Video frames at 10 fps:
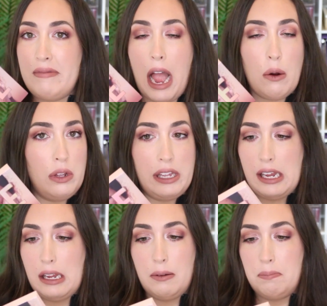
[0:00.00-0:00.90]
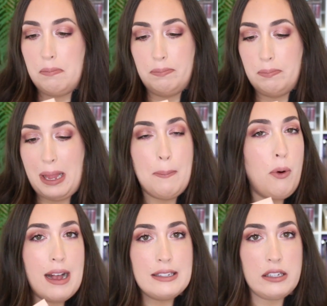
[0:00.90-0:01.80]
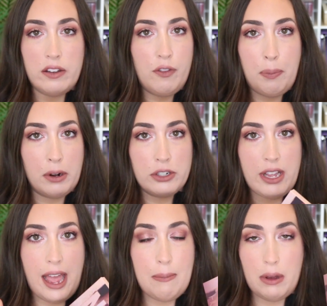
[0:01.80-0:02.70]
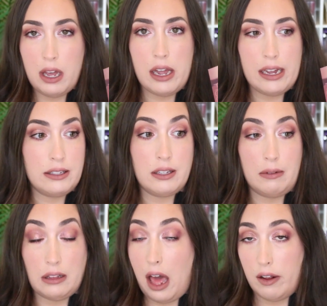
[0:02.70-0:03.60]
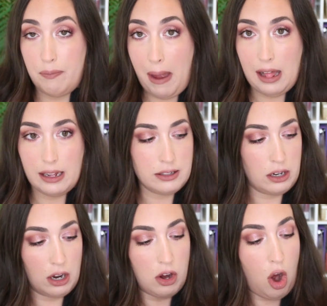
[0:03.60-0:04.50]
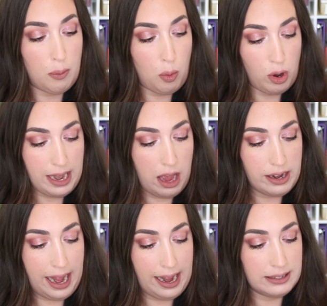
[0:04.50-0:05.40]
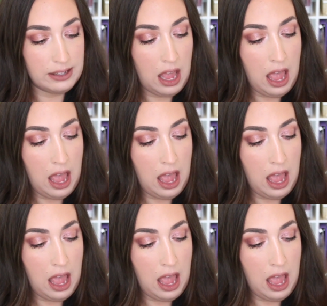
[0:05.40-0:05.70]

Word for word: not really impressive per se because a lot of palettes are cardboard nowadays.